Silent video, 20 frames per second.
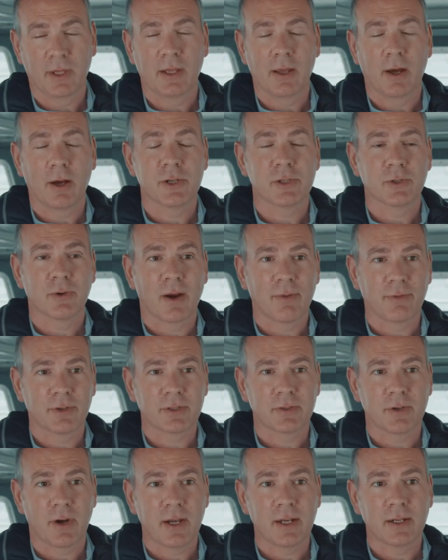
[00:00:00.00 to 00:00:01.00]
the hydrographic
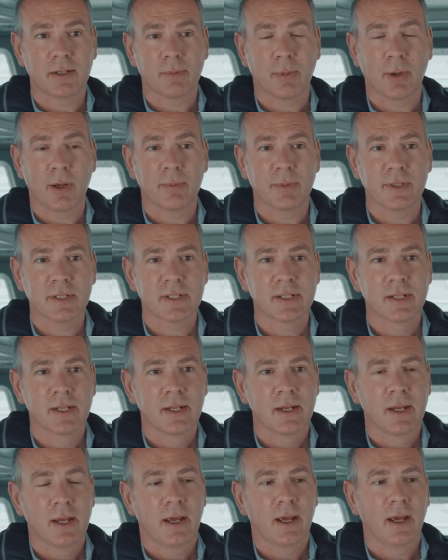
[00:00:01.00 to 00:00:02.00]
training department,
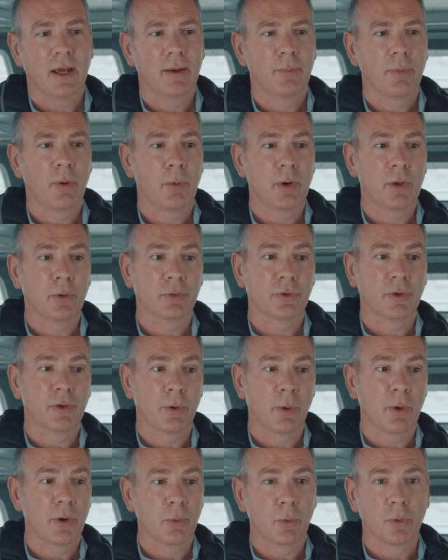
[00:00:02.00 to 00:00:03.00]
uh, but we also
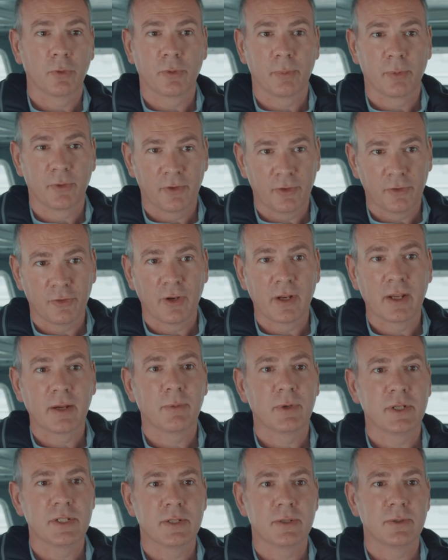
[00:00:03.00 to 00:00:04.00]
do underwater positioning,
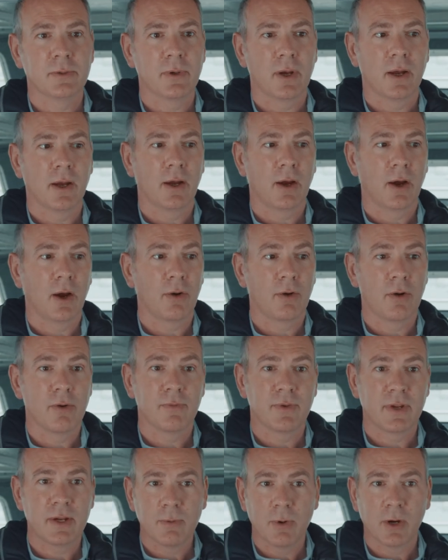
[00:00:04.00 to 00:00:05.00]
we do uh,
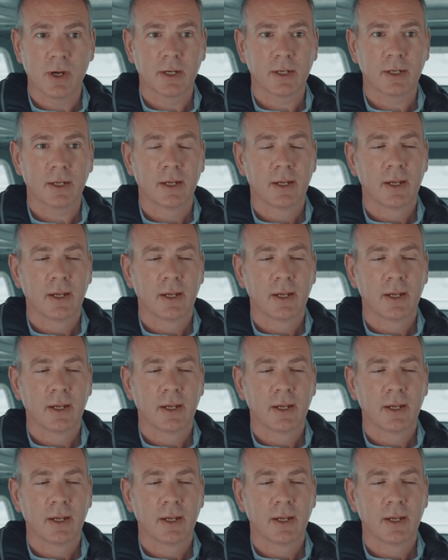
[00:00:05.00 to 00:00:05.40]
ROV work.